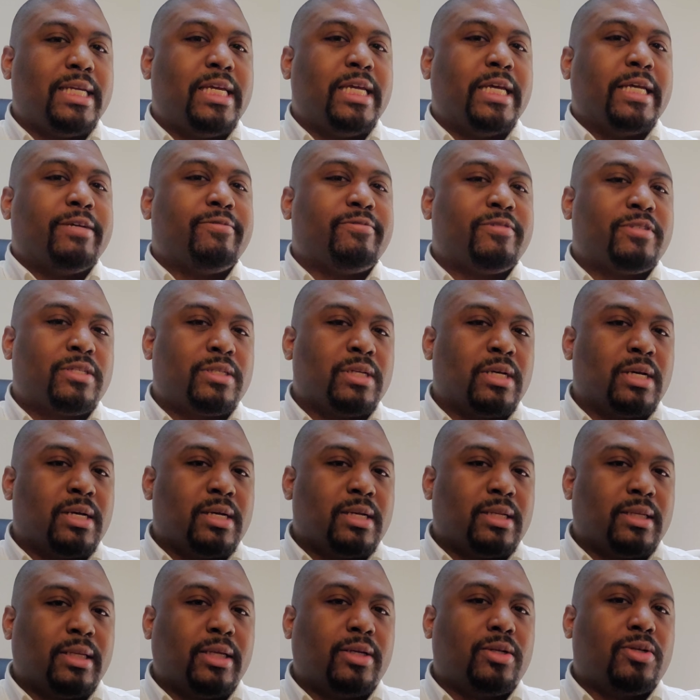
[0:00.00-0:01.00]
gives
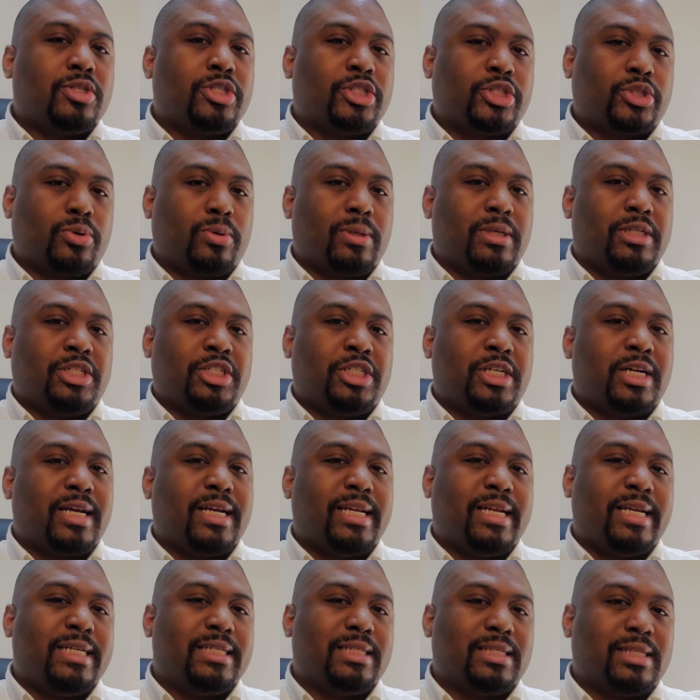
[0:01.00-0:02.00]
little short
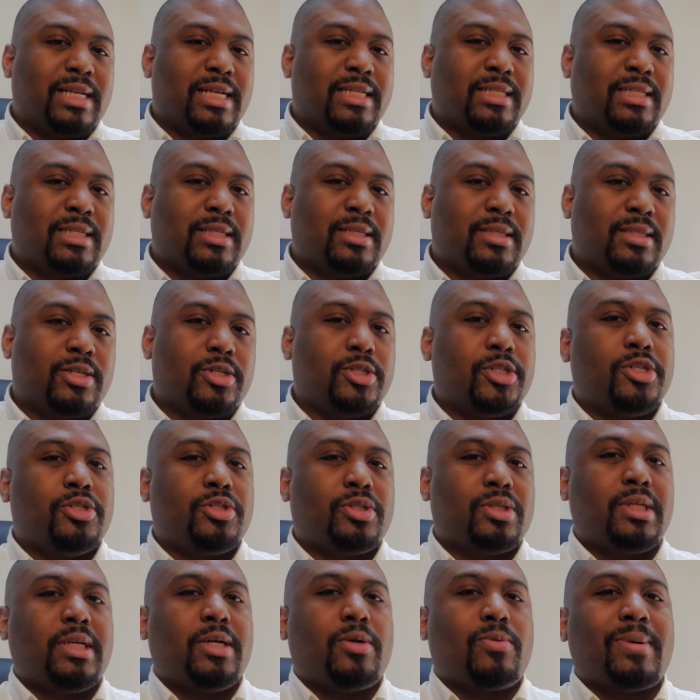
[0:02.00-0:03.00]
Chinese lessons. They're
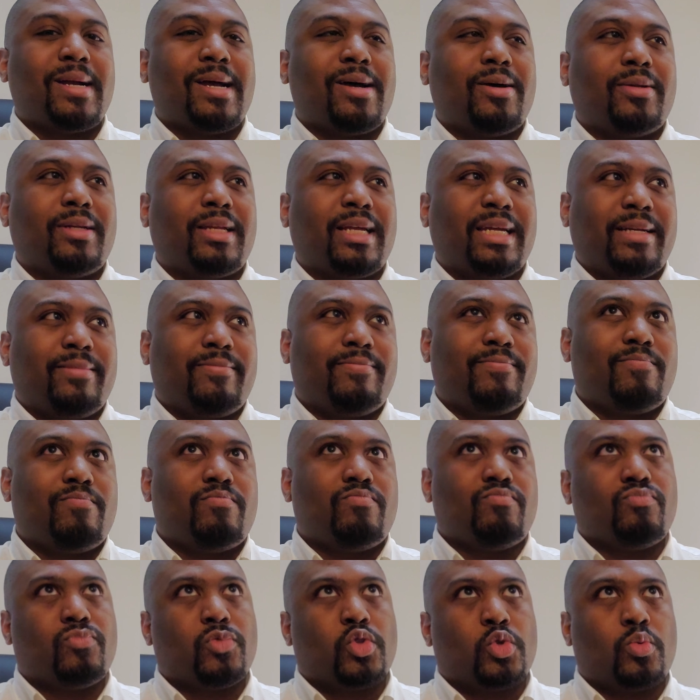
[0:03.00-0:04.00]
usually around like
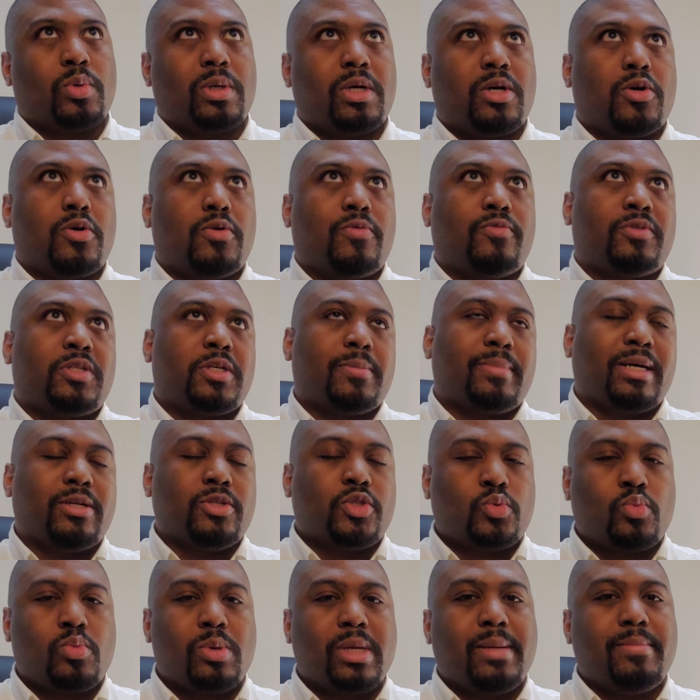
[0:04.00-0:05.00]
12 to about
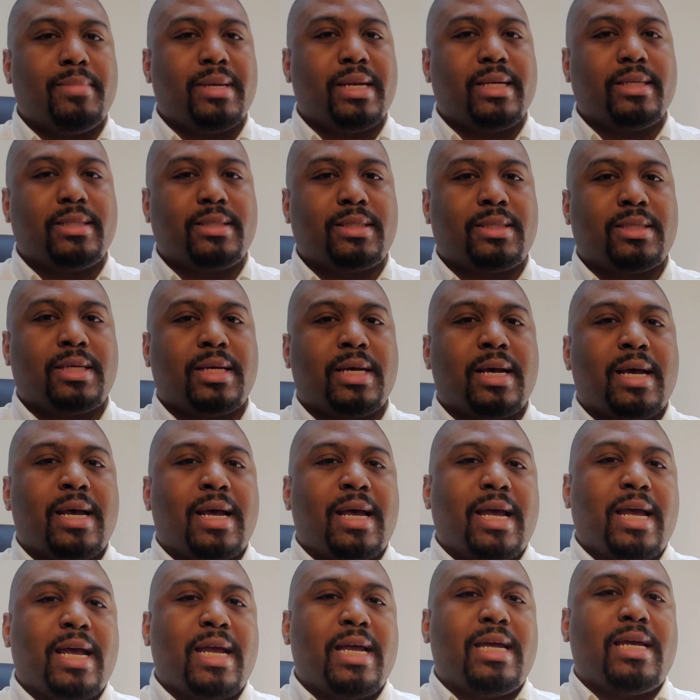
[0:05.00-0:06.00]
20 minutes.
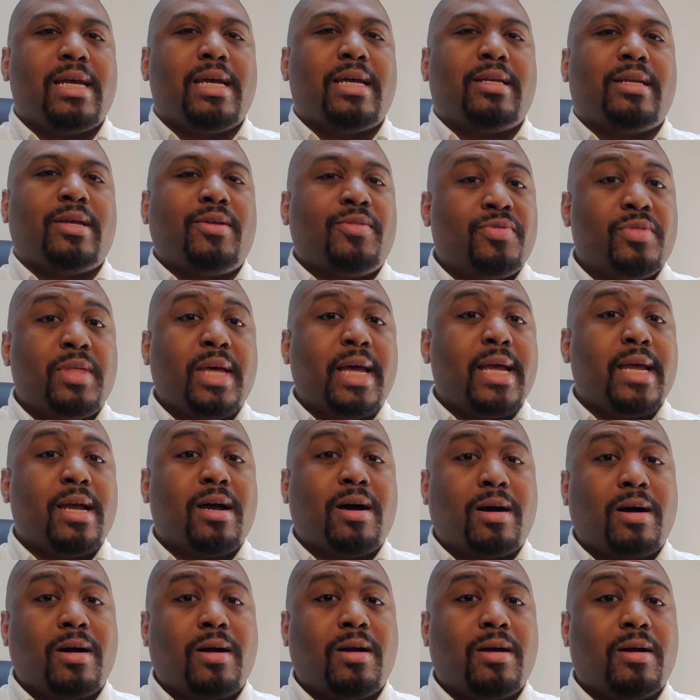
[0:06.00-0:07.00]
And they
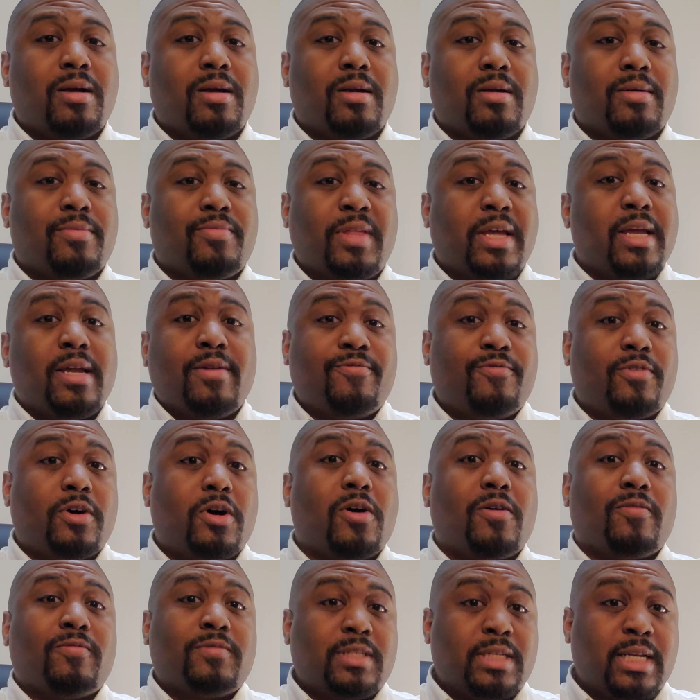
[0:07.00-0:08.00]
are, they
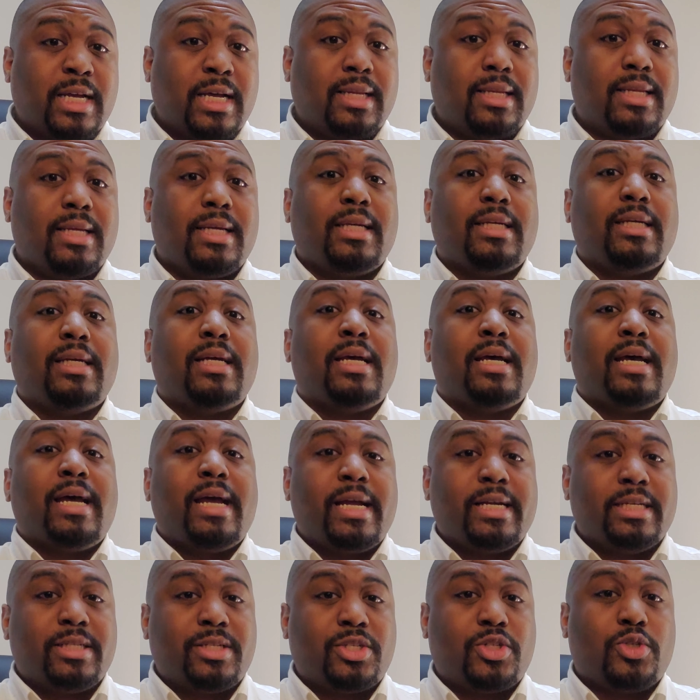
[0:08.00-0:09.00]
involve telling
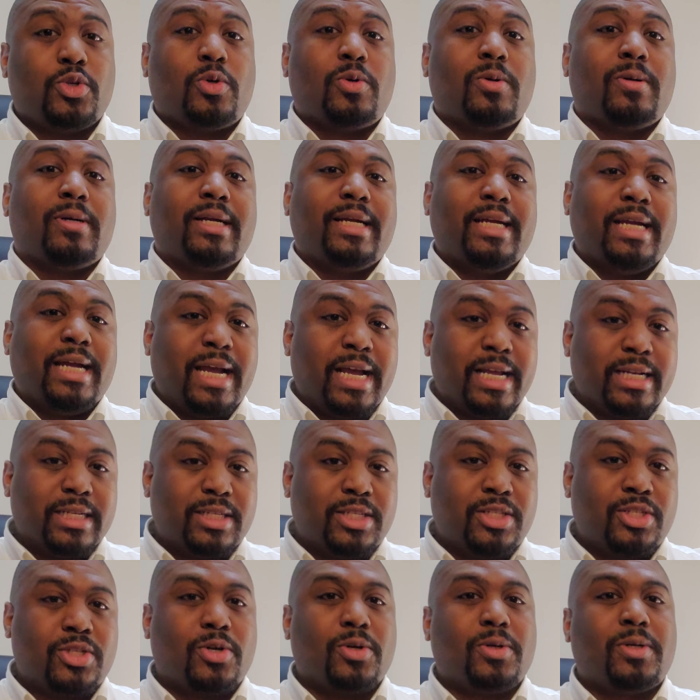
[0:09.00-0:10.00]
a story and
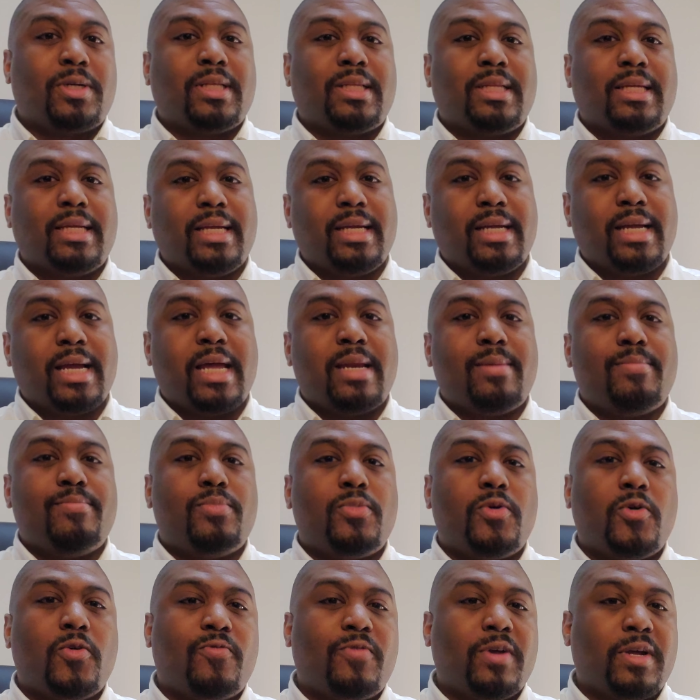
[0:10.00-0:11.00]
circling and
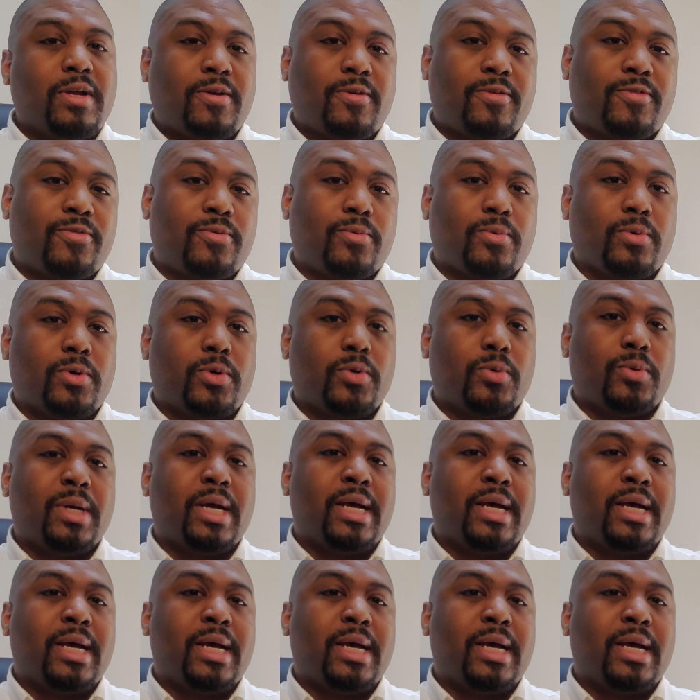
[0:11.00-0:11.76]
moving through